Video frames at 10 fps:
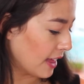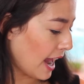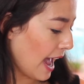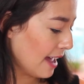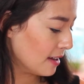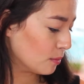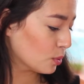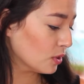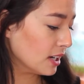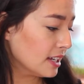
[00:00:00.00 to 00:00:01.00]
that had
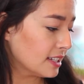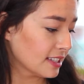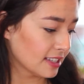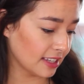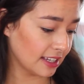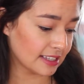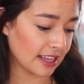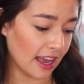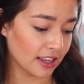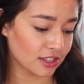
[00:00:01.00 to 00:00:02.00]
pretty decently
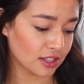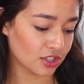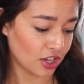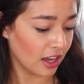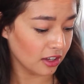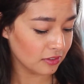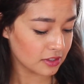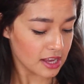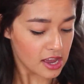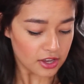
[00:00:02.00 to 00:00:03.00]
sized shelves,